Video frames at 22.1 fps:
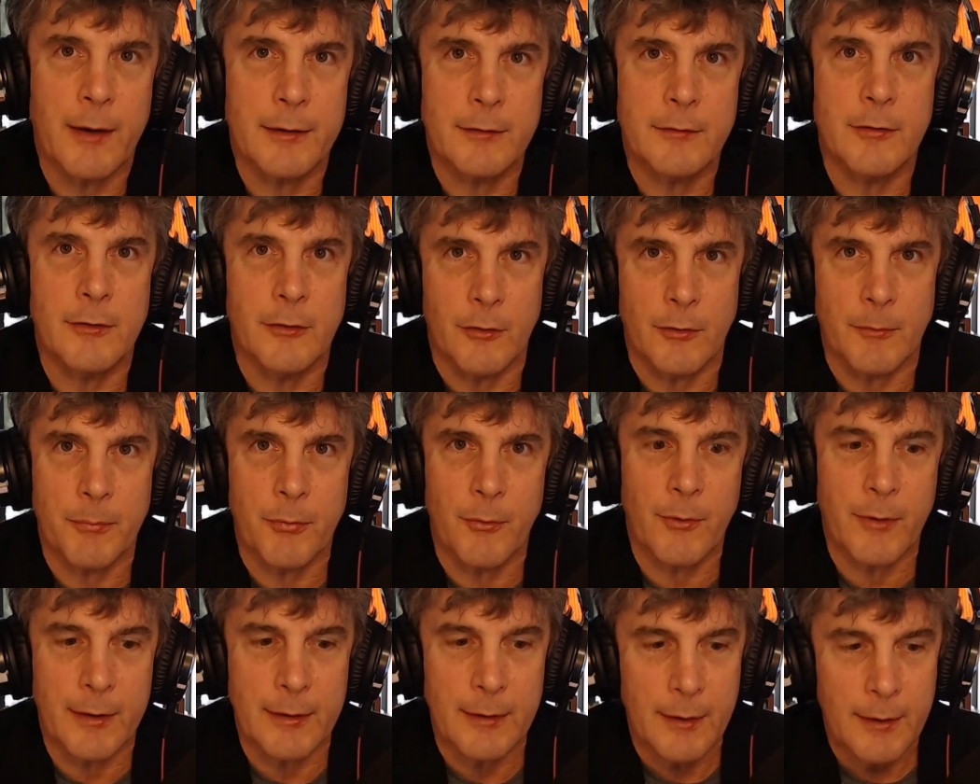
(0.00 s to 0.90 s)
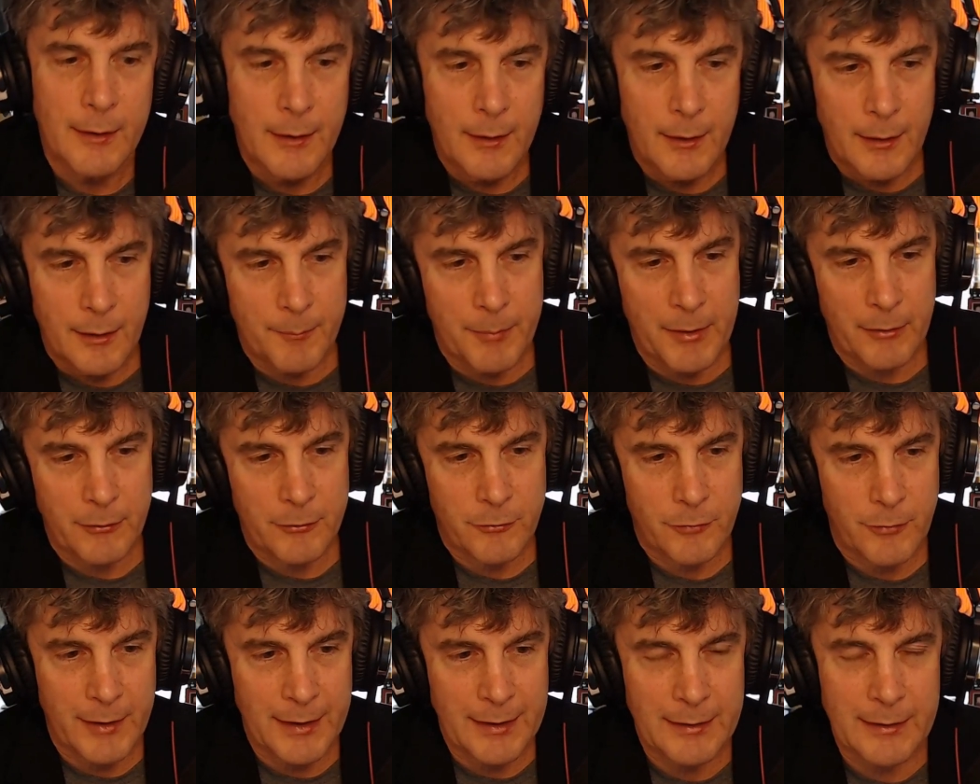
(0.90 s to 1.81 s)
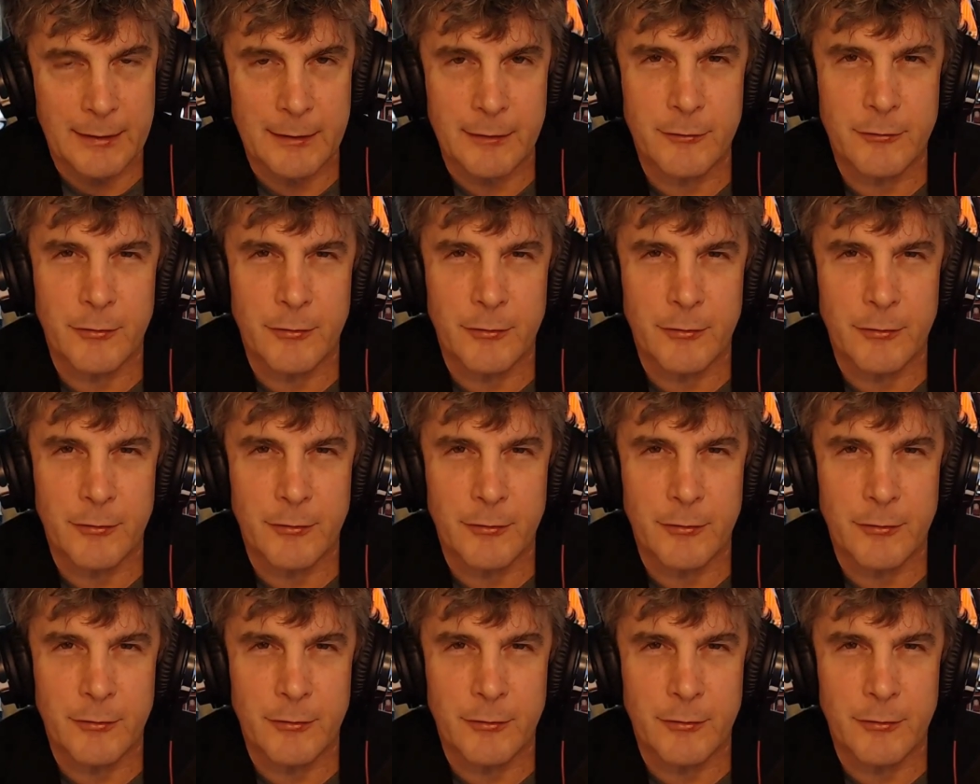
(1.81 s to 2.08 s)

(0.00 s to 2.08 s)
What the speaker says: why, to your point about training,